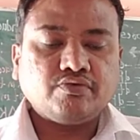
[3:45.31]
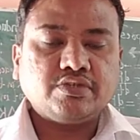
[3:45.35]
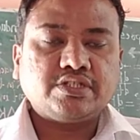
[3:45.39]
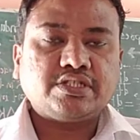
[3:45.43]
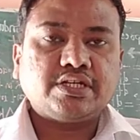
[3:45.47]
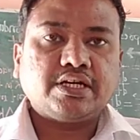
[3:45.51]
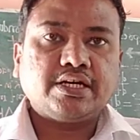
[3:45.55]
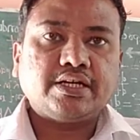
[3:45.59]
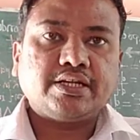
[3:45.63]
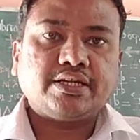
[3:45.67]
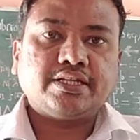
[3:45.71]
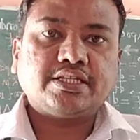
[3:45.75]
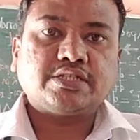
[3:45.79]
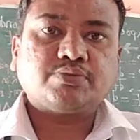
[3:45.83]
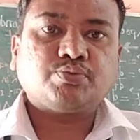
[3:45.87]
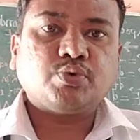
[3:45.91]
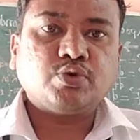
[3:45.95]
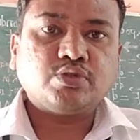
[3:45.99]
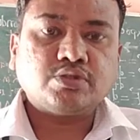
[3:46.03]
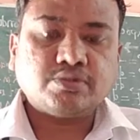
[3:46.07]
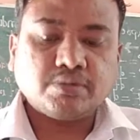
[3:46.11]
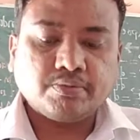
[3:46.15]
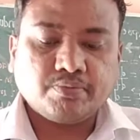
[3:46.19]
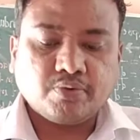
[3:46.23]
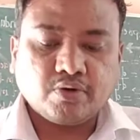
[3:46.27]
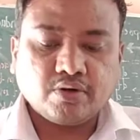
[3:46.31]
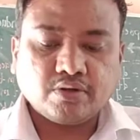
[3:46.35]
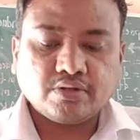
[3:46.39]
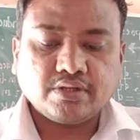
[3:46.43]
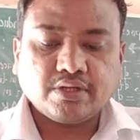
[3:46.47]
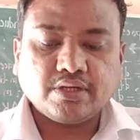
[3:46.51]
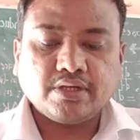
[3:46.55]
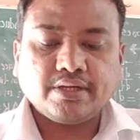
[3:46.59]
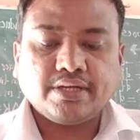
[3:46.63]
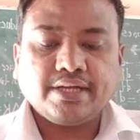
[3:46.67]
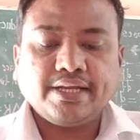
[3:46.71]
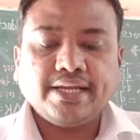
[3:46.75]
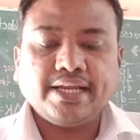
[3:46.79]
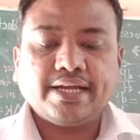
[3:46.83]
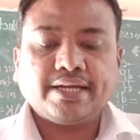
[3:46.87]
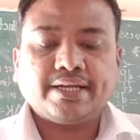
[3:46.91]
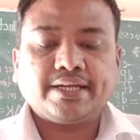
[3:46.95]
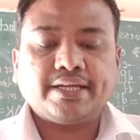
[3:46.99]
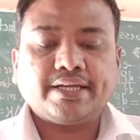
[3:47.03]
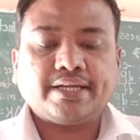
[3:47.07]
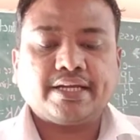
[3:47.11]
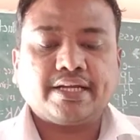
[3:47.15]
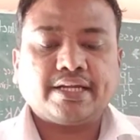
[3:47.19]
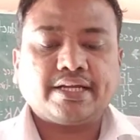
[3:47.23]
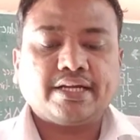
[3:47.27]
which are responsible for the
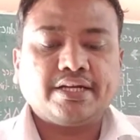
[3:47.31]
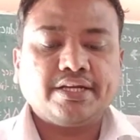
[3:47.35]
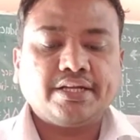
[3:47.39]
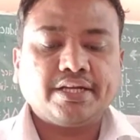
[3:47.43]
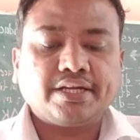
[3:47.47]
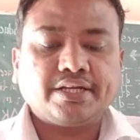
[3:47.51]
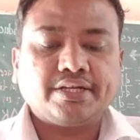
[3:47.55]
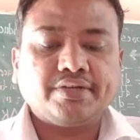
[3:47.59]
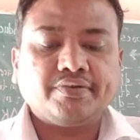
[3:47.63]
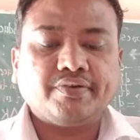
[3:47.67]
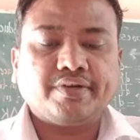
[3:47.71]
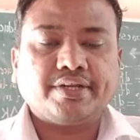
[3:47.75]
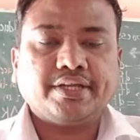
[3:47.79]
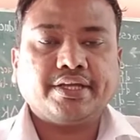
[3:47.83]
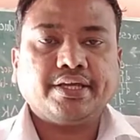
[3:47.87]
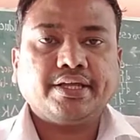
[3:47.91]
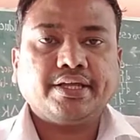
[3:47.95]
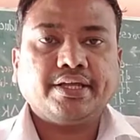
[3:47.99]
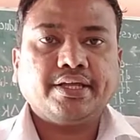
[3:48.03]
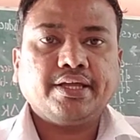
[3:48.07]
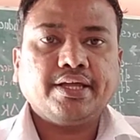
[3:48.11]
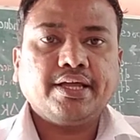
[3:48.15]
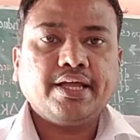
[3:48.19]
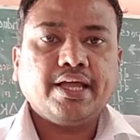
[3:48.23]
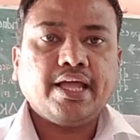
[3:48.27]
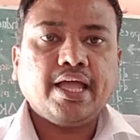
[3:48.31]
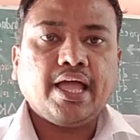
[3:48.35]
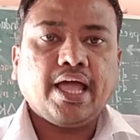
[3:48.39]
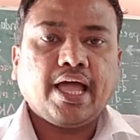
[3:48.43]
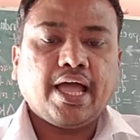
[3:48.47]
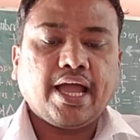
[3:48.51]
electrical conductivity